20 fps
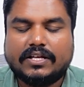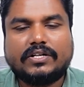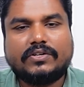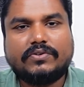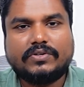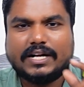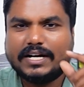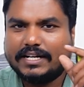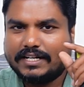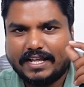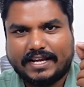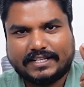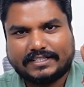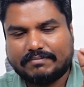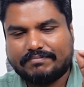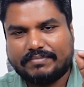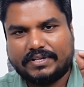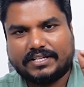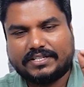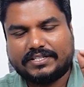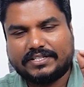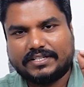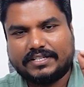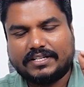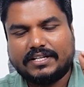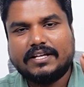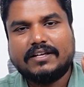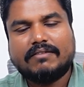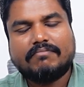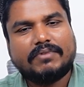Guna takes a
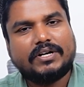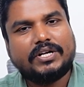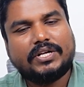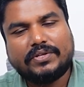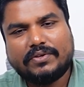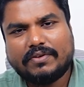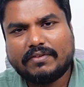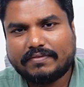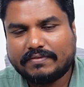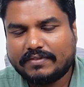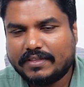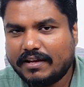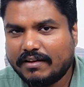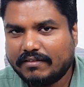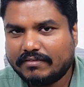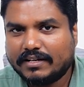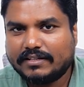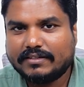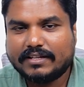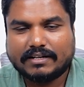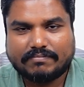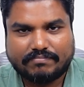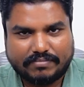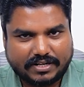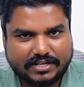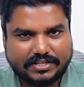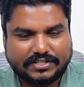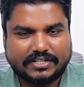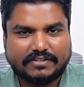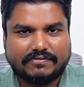picture, but do you think that that
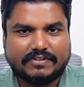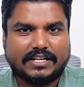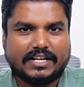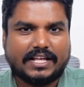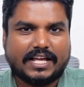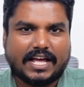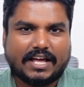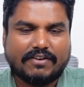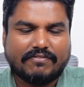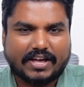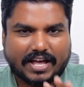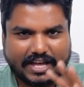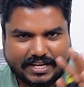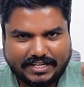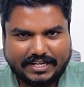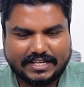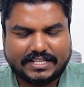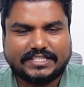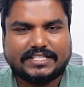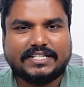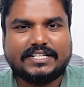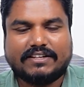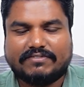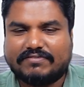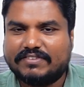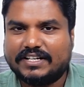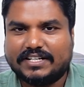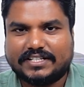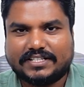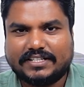picture will have highest
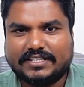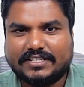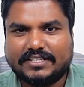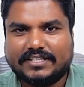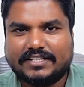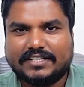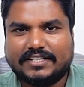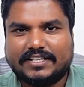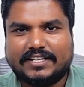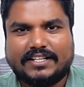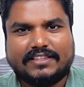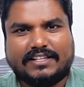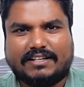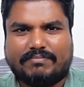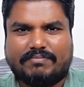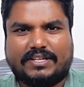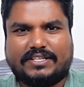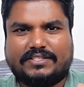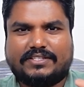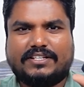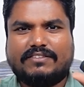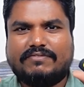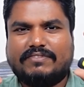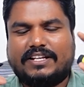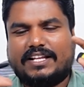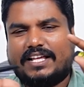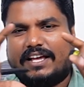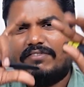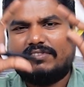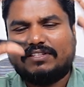definition? The picture
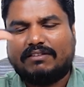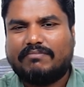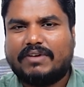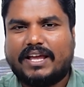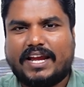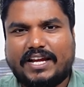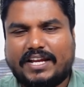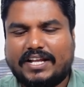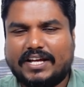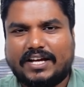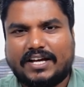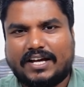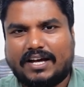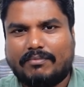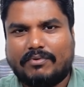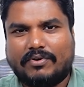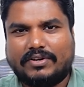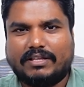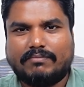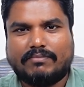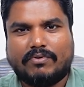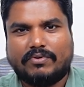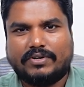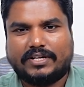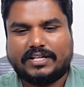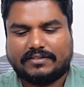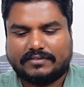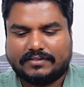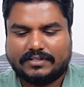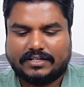will have some idea about the
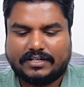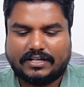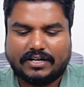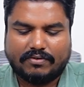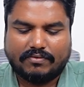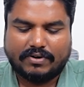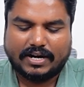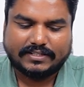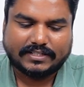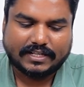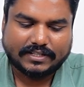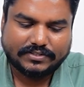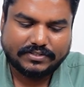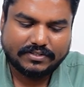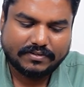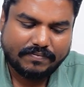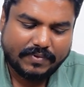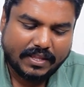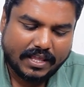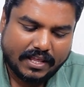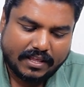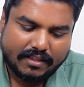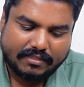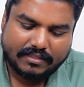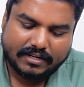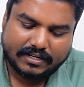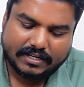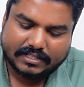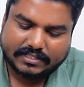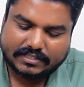mountain. Now let's assume
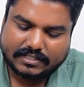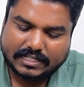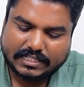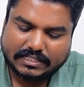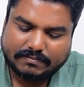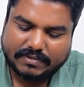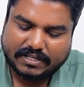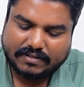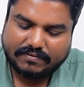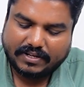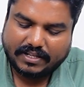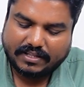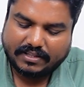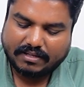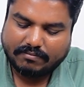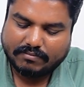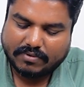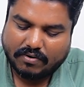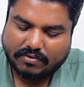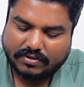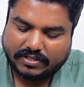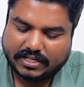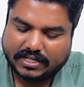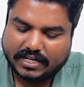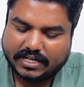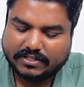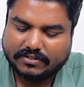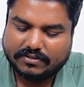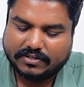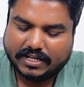the distance between the mountain
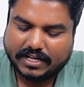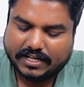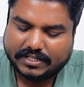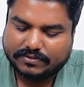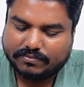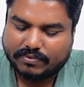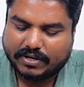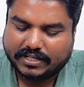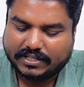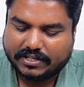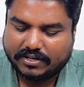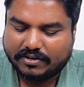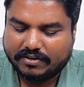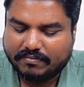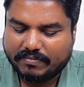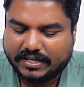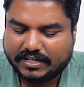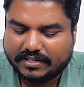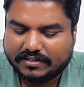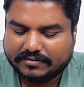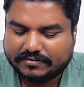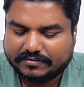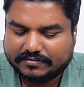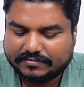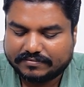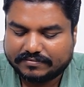and Guna is 1 kilometer.